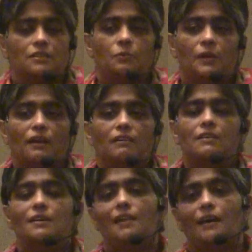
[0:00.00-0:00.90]
when I
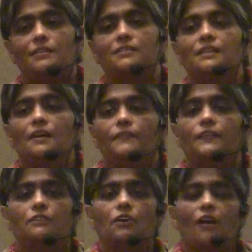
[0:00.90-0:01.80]
realized
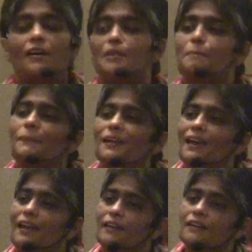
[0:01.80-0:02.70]
that God had a
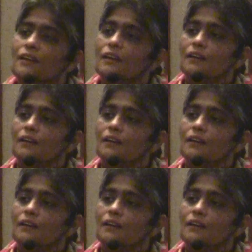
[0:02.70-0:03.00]
plan,